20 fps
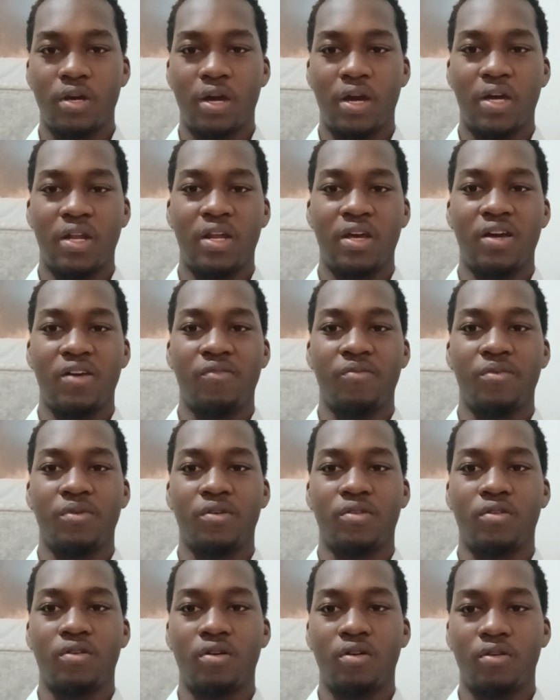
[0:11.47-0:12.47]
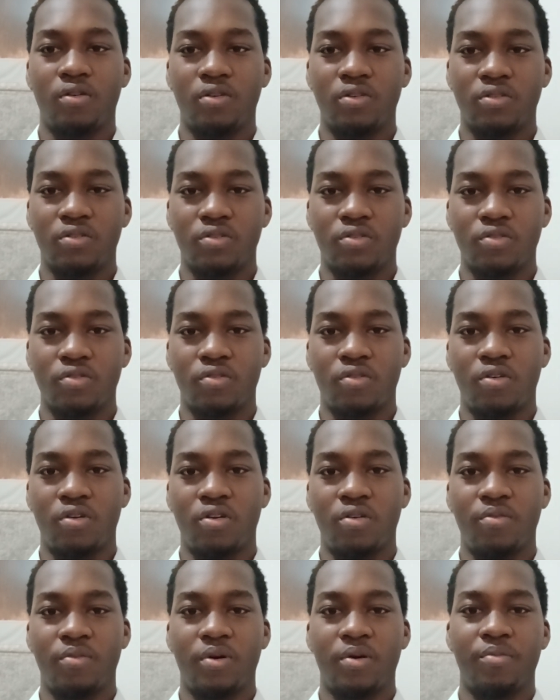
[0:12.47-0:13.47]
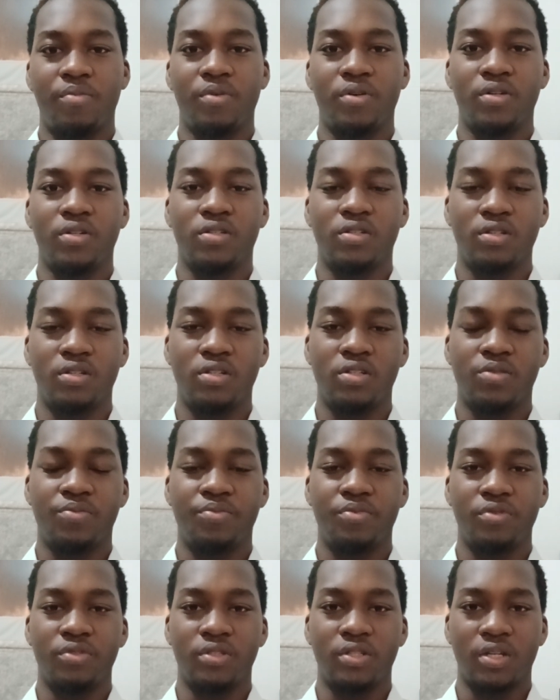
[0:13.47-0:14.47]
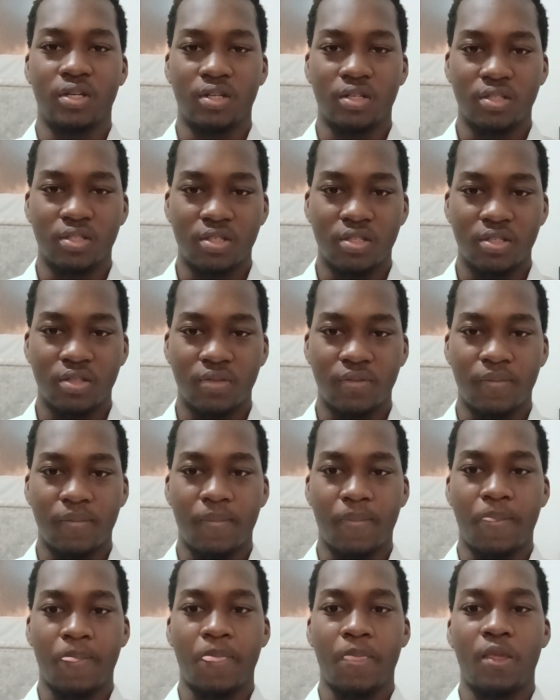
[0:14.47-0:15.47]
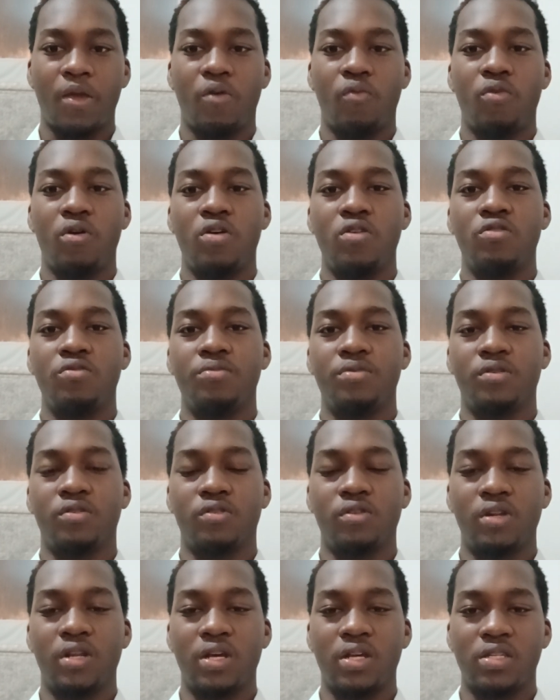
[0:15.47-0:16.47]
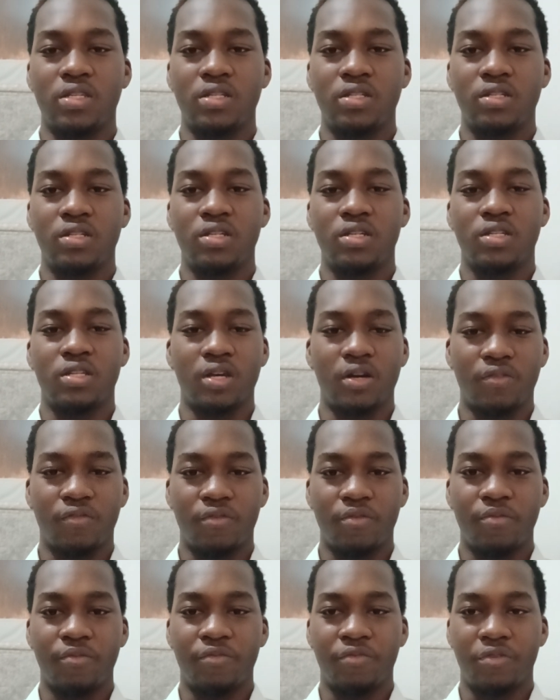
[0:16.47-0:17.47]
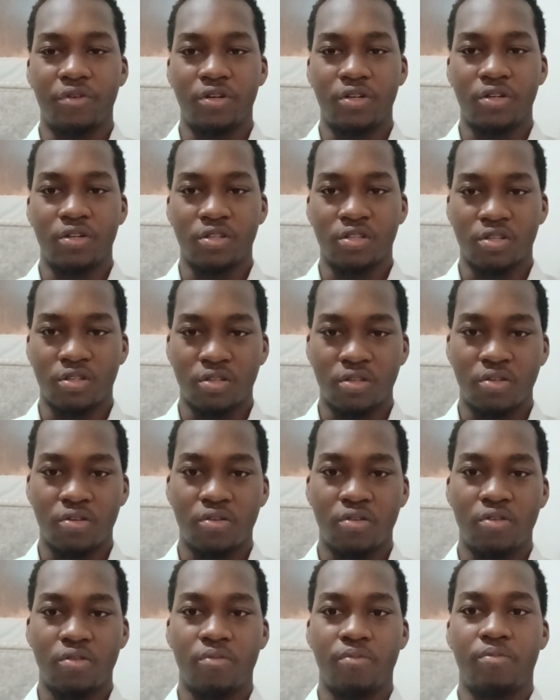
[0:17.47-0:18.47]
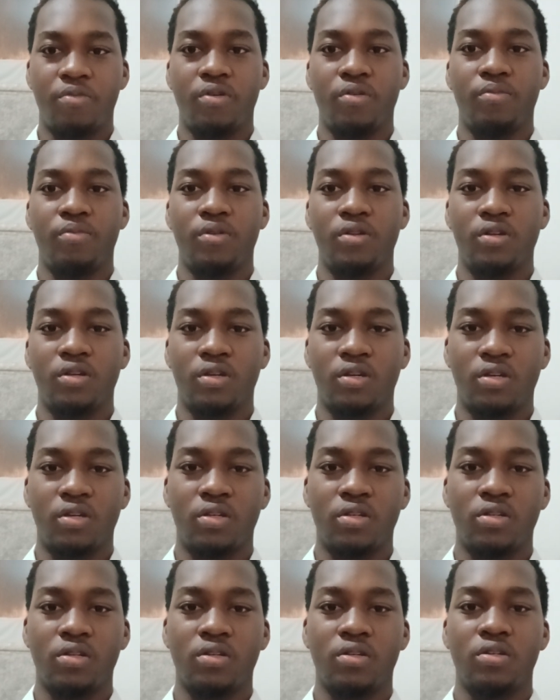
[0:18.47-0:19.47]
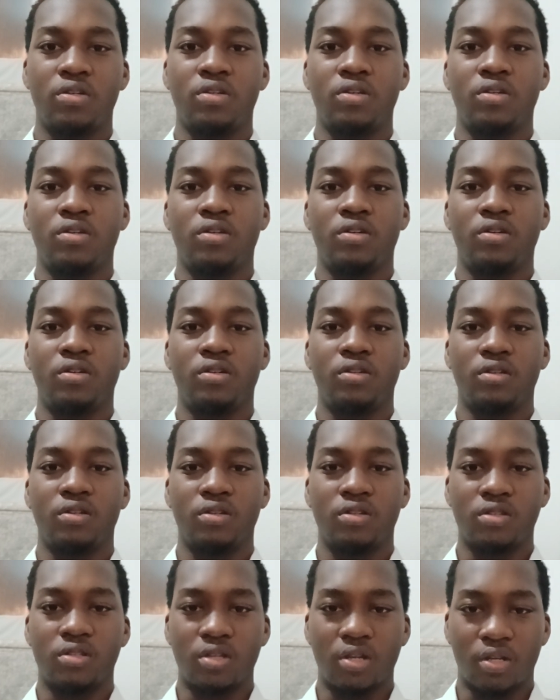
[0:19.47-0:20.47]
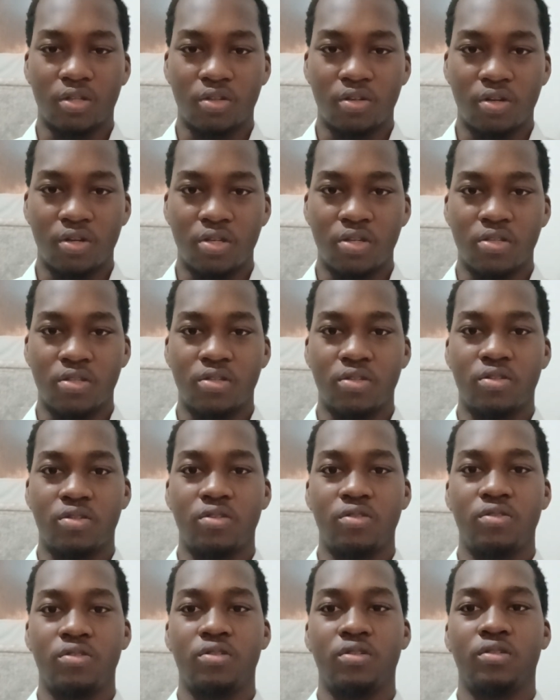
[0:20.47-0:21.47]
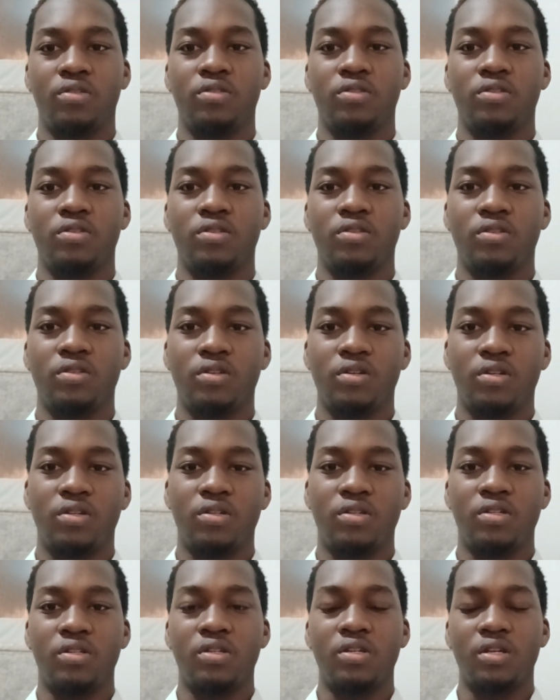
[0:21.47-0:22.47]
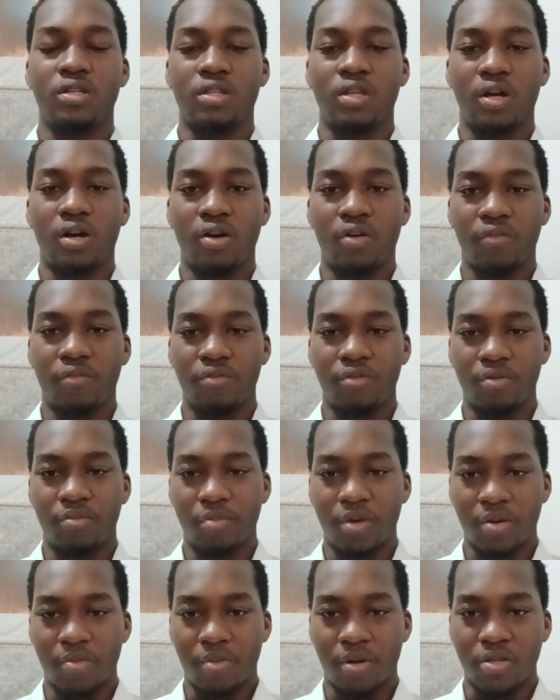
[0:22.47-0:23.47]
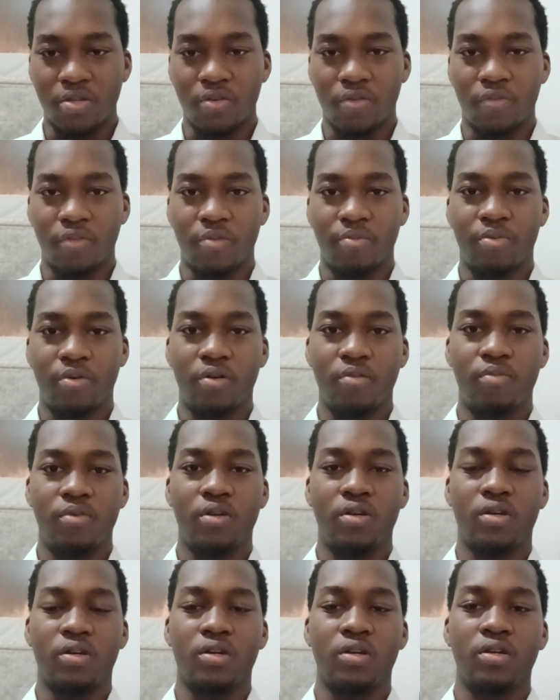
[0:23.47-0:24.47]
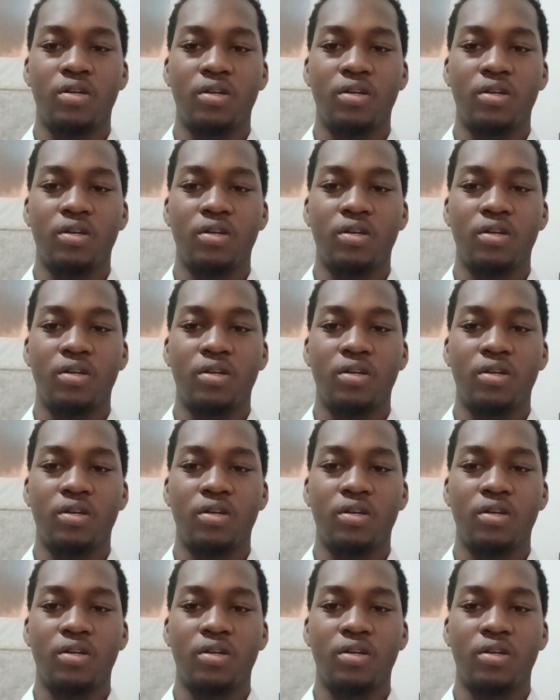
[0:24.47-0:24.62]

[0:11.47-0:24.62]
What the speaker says: and I have been called to come about this project where we'll be collecting data from various public sector institutions, the data of the members of the public,